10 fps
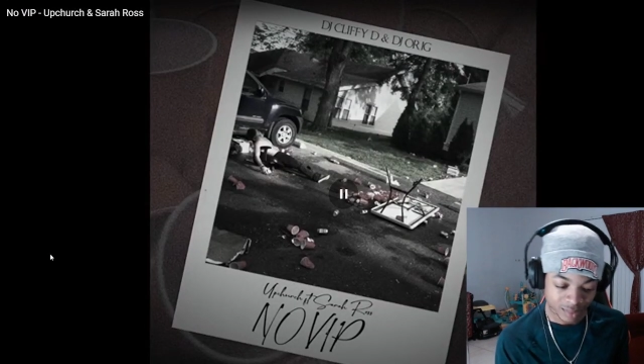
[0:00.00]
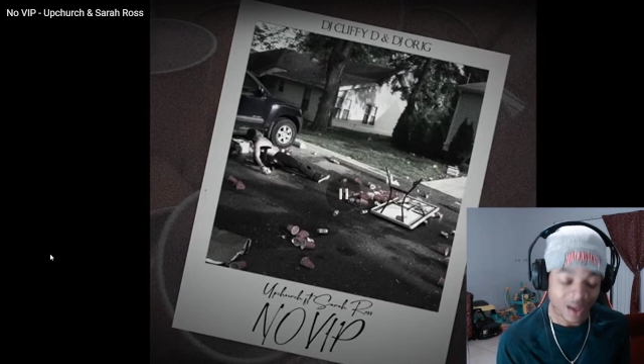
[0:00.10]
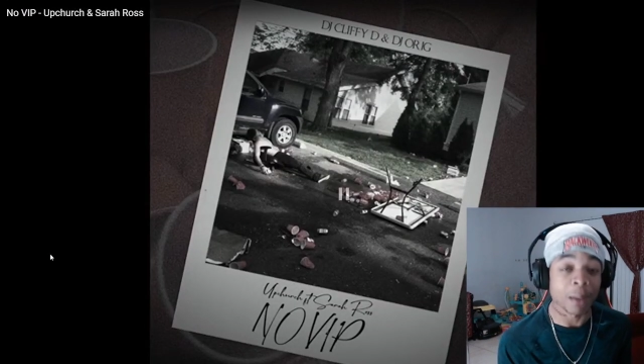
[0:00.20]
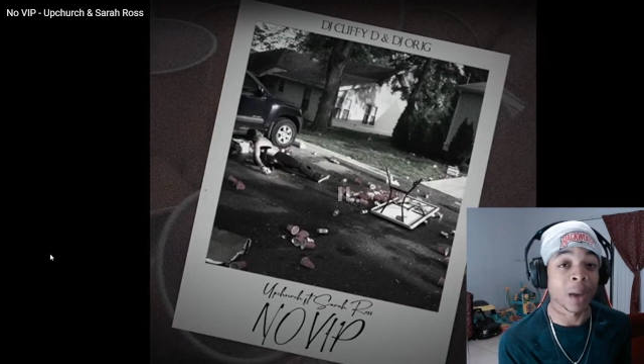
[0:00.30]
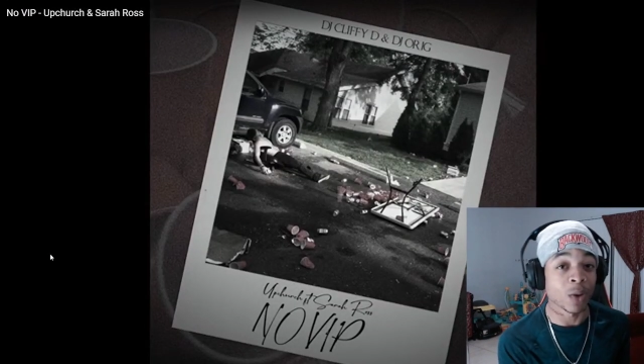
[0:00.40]
I
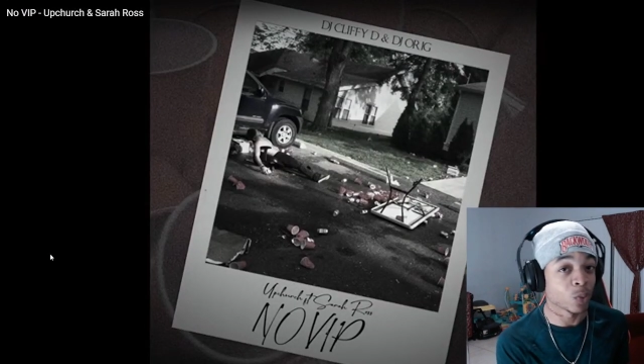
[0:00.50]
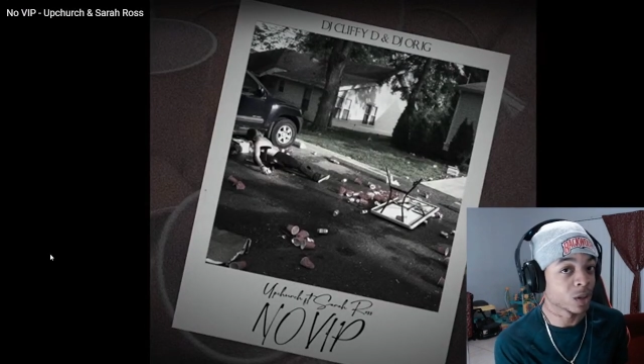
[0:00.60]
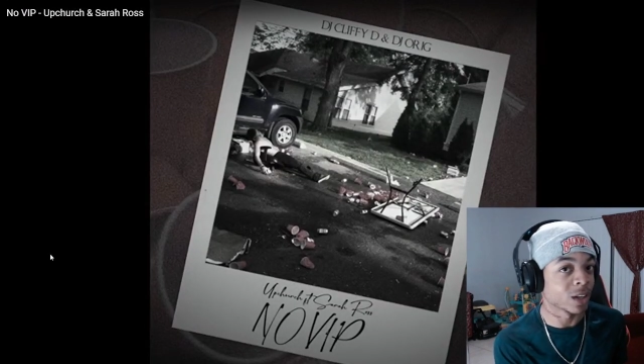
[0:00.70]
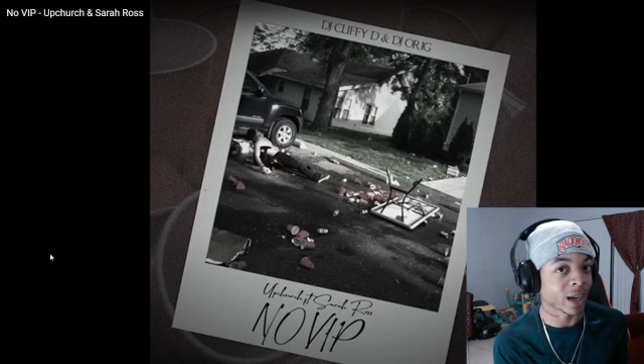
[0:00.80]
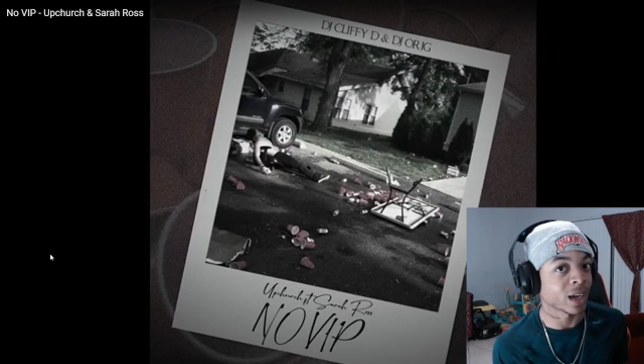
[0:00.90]
mean, I really
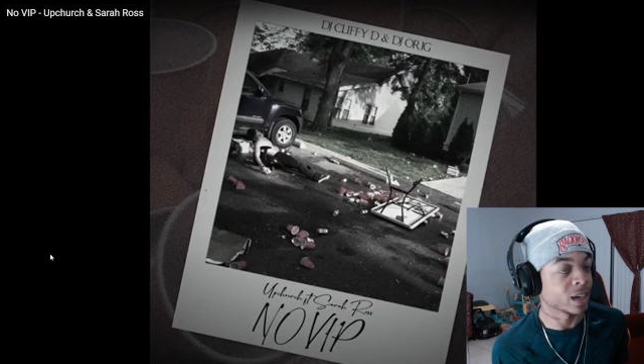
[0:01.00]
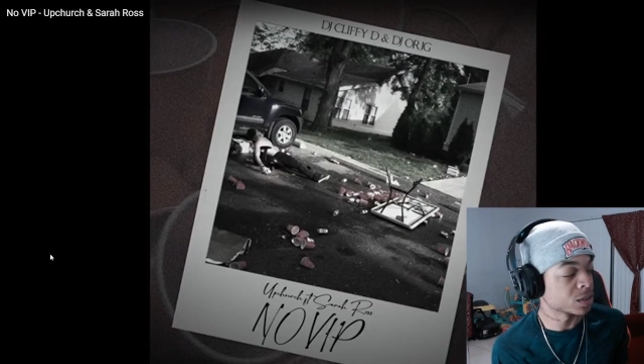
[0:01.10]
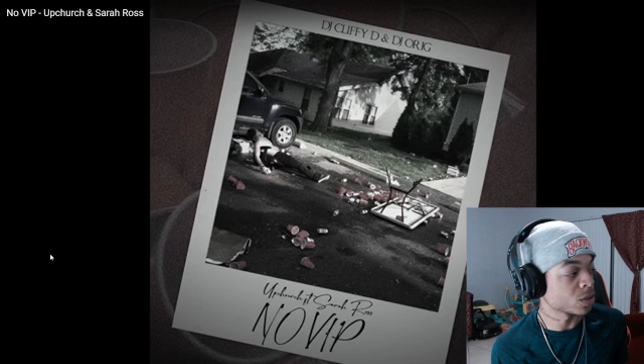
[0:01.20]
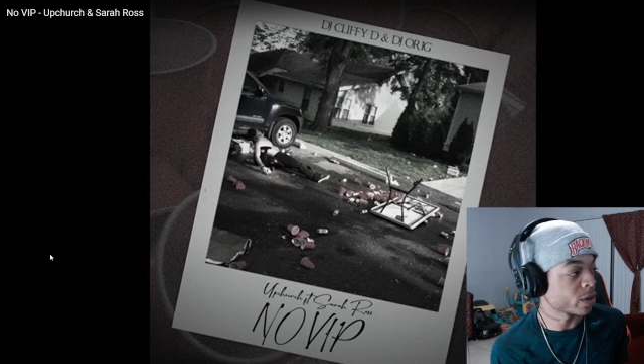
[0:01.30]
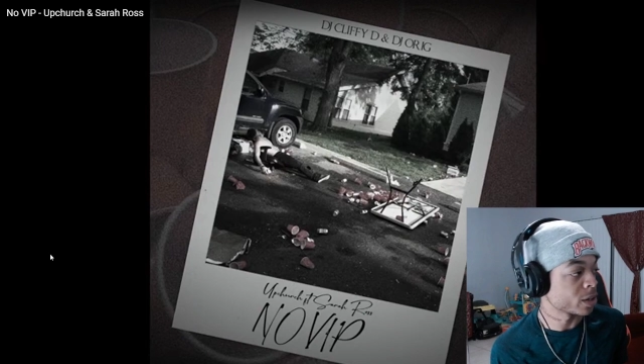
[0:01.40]
like how he
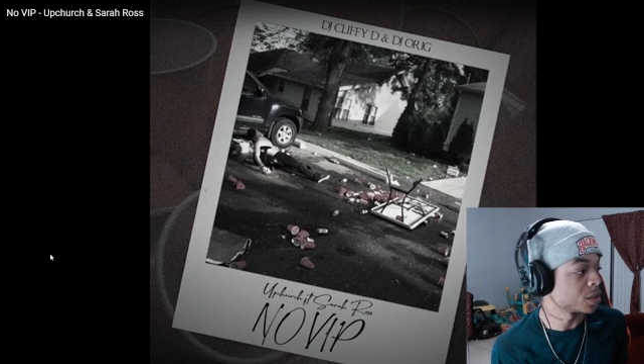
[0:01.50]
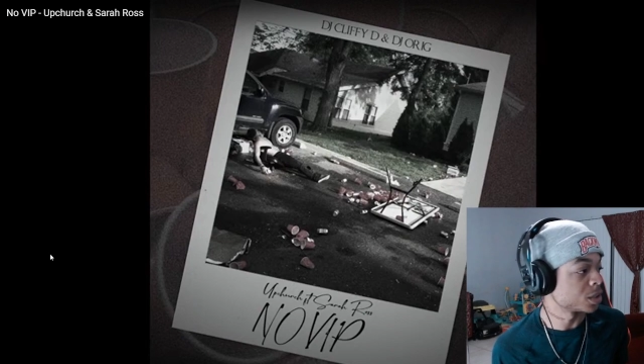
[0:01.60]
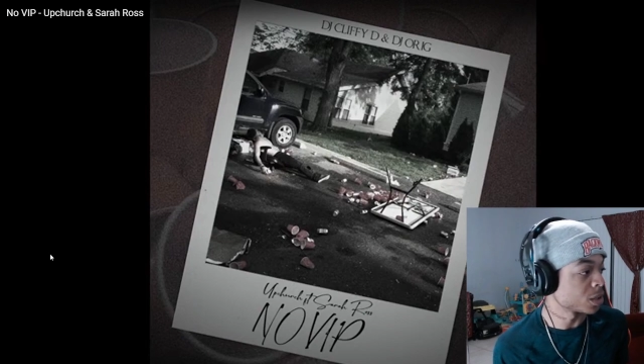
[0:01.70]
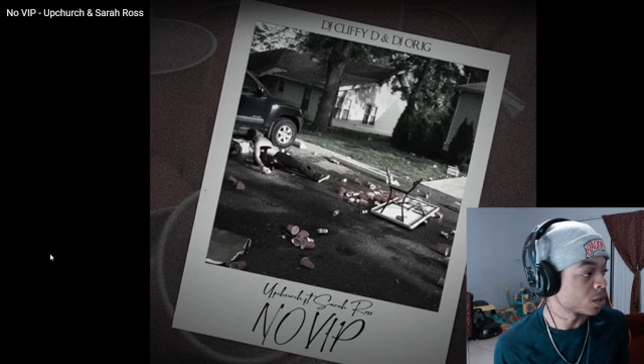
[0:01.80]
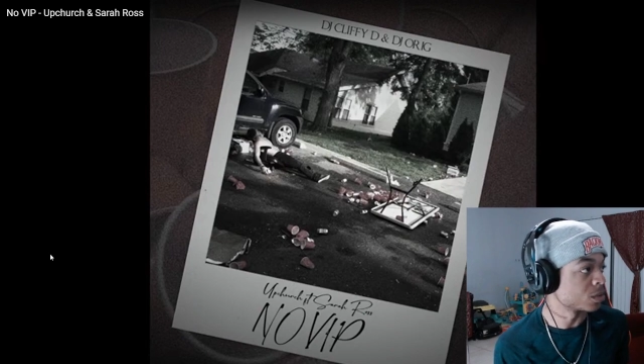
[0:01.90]
started this
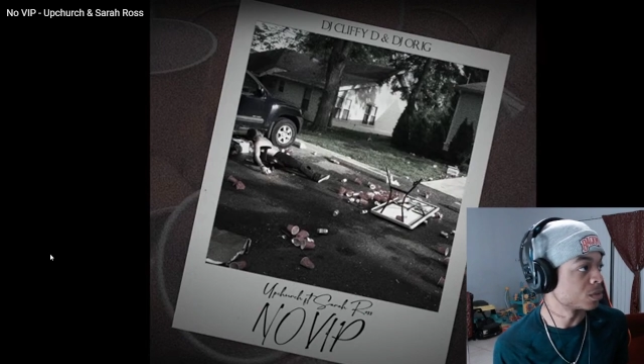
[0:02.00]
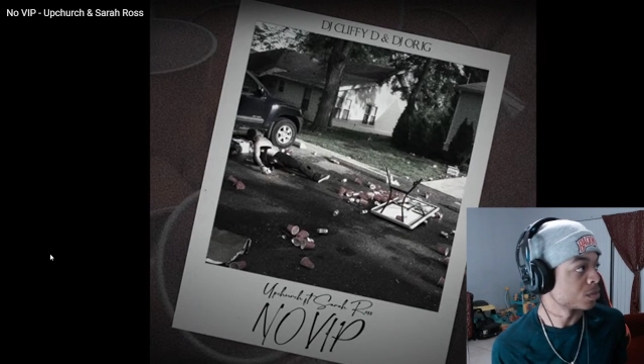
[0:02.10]
shit off.